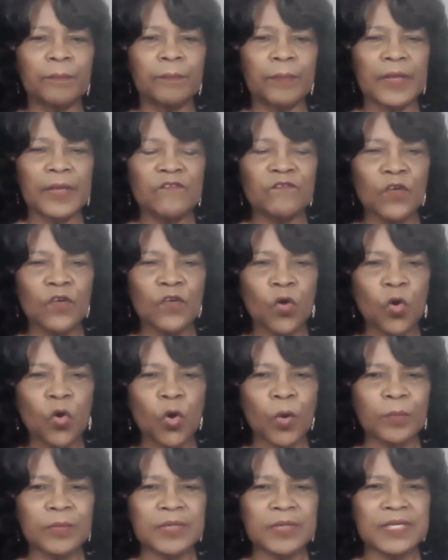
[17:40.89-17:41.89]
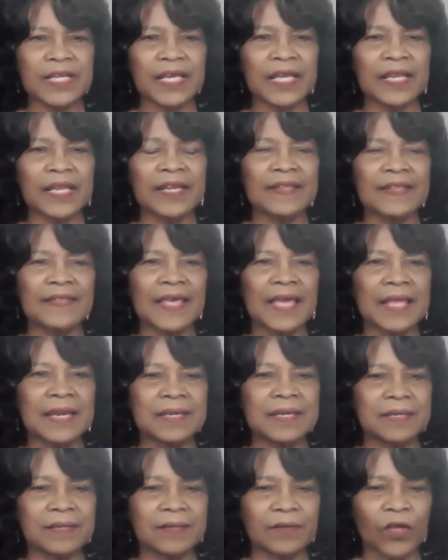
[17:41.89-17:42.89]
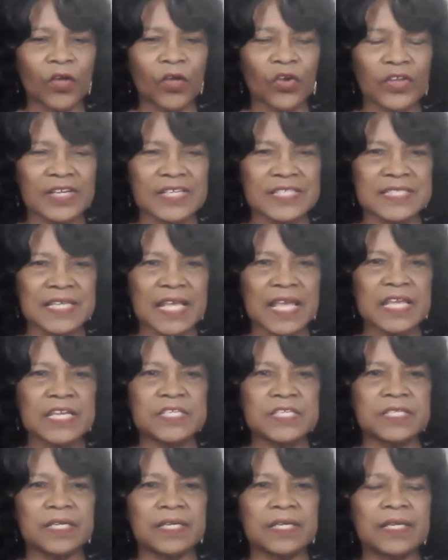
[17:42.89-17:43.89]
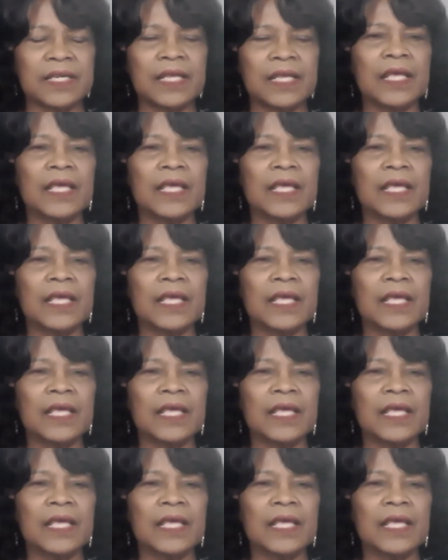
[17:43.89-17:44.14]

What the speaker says: be formed under that organization.